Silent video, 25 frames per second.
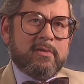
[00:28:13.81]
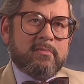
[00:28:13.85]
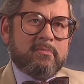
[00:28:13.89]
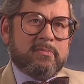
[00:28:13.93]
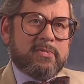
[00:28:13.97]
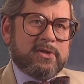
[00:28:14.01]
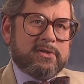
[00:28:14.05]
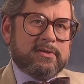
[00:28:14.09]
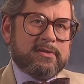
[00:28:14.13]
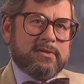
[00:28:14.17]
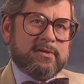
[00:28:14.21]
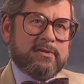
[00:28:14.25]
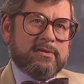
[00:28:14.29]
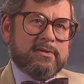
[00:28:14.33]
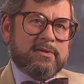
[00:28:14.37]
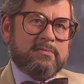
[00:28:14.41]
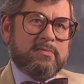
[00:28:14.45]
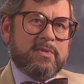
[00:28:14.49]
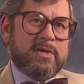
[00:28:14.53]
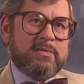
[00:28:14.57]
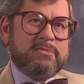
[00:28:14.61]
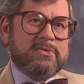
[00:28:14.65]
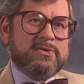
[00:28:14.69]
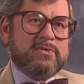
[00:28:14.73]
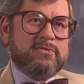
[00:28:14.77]
But the
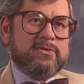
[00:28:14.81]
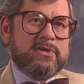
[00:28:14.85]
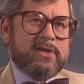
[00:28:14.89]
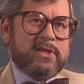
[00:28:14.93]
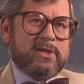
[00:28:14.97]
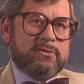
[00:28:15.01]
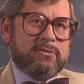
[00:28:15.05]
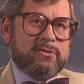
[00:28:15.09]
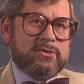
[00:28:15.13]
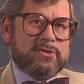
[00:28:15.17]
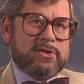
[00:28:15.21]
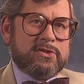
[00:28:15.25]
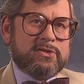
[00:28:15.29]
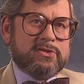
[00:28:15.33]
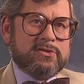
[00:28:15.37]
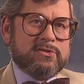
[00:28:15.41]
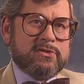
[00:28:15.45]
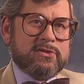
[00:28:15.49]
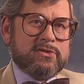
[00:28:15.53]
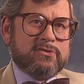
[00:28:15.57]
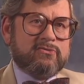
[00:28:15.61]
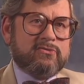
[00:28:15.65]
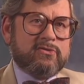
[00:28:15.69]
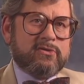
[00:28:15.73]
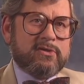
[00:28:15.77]
members of the Inquisition
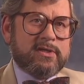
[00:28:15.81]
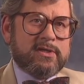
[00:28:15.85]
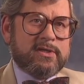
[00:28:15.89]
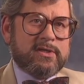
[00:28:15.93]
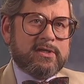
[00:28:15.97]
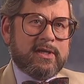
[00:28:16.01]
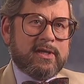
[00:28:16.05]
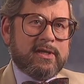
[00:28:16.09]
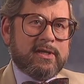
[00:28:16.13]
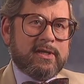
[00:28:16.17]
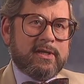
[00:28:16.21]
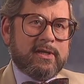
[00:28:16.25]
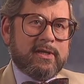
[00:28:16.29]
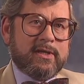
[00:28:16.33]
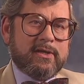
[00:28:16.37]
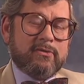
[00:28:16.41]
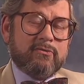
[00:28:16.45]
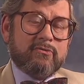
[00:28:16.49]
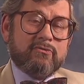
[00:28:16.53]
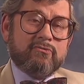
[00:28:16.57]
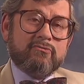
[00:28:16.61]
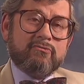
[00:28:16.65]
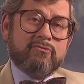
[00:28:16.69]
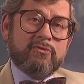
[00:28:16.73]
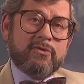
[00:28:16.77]
that tried
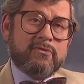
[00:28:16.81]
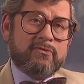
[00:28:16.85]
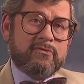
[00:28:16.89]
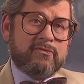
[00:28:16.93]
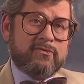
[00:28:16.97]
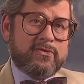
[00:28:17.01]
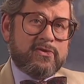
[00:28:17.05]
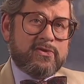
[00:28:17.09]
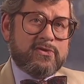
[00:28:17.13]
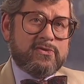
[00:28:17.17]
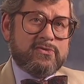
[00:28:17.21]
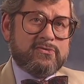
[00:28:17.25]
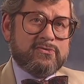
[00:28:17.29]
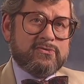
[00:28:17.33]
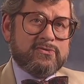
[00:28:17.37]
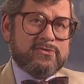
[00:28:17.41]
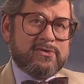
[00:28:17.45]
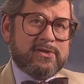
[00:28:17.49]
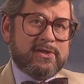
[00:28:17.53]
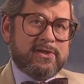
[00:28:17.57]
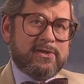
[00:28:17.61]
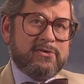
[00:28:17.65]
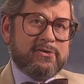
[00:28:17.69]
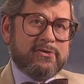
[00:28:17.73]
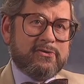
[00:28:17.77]
Galileo refused
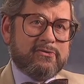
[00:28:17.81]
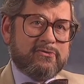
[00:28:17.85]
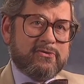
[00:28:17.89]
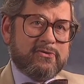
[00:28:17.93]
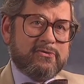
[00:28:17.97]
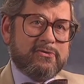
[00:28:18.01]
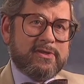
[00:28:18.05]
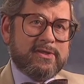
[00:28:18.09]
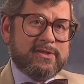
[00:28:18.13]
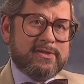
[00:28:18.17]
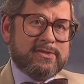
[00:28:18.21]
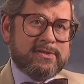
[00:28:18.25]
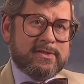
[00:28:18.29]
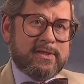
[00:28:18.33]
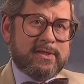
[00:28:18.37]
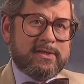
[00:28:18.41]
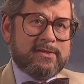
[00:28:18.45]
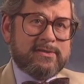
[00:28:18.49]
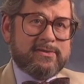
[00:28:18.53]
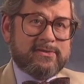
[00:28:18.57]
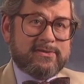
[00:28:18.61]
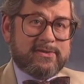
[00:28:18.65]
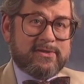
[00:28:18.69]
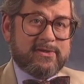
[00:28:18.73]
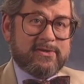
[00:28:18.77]
to look through his
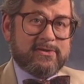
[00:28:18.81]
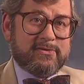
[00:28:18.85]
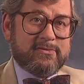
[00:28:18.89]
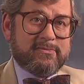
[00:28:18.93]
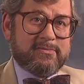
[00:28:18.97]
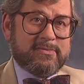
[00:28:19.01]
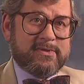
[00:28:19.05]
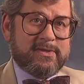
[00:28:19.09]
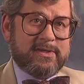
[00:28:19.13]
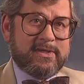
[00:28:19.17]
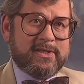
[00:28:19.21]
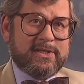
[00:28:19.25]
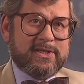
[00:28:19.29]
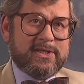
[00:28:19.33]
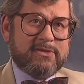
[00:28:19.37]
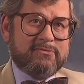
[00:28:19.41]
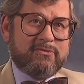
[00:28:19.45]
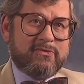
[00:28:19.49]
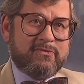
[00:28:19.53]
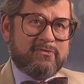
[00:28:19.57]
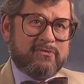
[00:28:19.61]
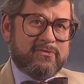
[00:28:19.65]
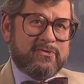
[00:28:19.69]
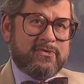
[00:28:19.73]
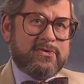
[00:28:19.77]
telescope. They
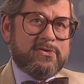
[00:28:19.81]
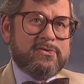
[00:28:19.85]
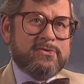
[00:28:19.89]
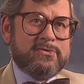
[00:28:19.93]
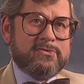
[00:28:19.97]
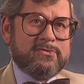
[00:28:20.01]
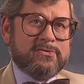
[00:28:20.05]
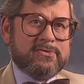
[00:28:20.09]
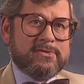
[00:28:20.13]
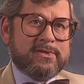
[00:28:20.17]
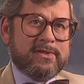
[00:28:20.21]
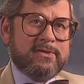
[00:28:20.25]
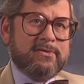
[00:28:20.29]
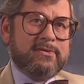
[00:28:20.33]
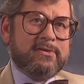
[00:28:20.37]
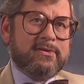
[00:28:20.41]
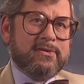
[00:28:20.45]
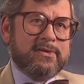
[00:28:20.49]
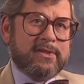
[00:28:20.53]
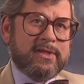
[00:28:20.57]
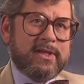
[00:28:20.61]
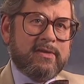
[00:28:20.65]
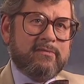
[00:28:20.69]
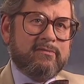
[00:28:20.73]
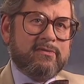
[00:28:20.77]
refused to look at
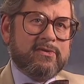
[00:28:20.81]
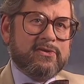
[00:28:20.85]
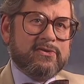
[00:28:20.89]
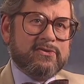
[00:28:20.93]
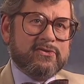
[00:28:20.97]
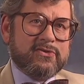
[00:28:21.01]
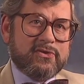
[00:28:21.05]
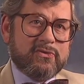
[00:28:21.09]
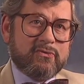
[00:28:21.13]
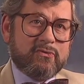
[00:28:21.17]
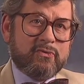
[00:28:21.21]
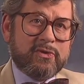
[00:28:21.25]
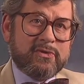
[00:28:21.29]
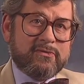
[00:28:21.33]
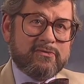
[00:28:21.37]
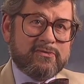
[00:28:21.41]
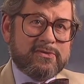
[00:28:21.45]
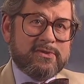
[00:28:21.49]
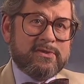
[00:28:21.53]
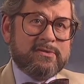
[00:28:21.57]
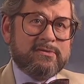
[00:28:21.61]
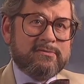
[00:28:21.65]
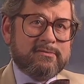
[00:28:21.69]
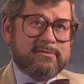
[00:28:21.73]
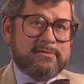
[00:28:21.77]
the evidence that would have
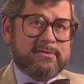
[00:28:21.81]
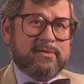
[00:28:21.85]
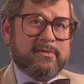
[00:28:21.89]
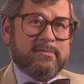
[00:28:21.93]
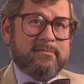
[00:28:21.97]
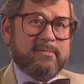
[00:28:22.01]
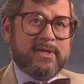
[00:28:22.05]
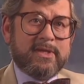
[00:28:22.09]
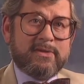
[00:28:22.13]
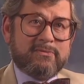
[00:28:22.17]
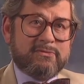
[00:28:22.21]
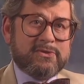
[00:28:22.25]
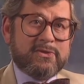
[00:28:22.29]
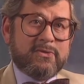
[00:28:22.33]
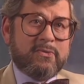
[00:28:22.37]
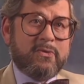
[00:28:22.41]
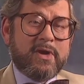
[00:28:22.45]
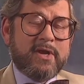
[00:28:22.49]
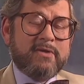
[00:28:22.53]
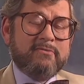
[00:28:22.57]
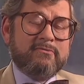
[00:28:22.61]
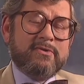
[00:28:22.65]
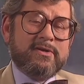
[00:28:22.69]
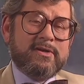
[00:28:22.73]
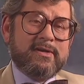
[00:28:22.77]
told them he was
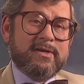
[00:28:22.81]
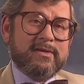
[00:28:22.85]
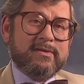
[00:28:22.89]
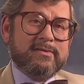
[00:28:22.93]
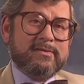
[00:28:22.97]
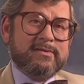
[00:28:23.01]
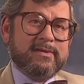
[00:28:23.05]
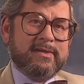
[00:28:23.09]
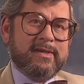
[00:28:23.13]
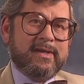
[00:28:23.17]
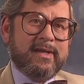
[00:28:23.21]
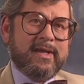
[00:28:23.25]
quite right.